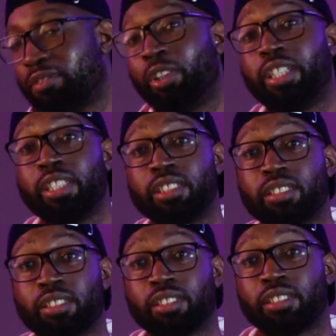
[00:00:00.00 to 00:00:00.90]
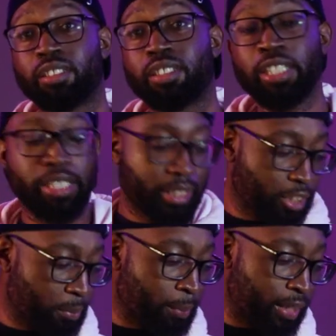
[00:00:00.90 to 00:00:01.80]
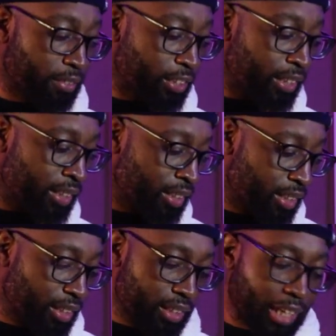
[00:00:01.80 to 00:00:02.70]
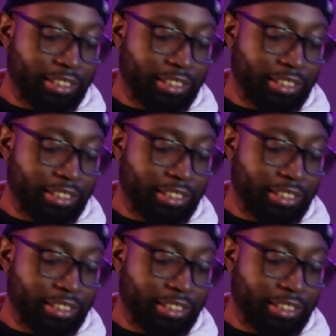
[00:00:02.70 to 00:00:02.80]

Red. Yeah, that Human Made red.